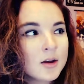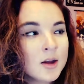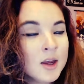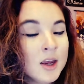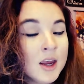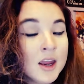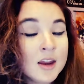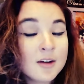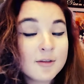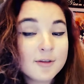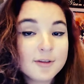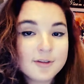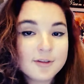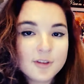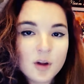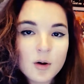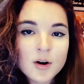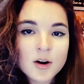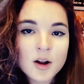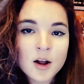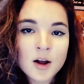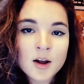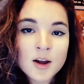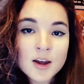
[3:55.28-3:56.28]
In
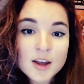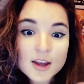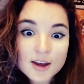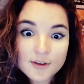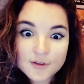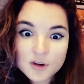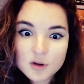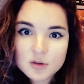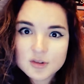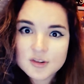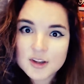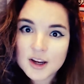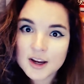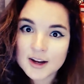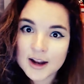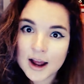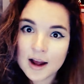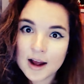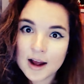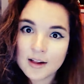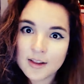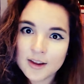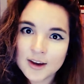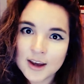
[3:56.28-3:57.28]
Florida, if you see an
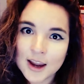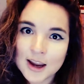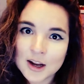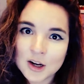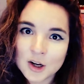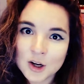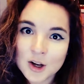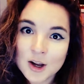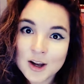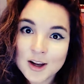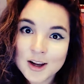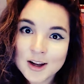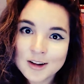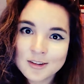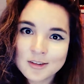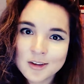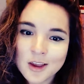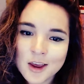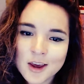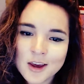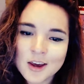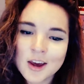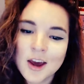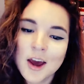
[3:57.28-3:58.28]
alligator, it's
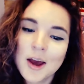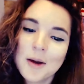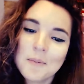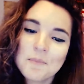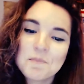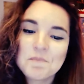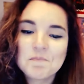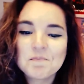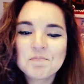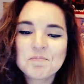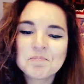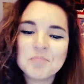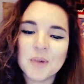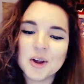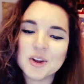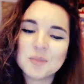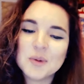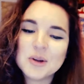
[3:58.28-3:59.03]
like, must be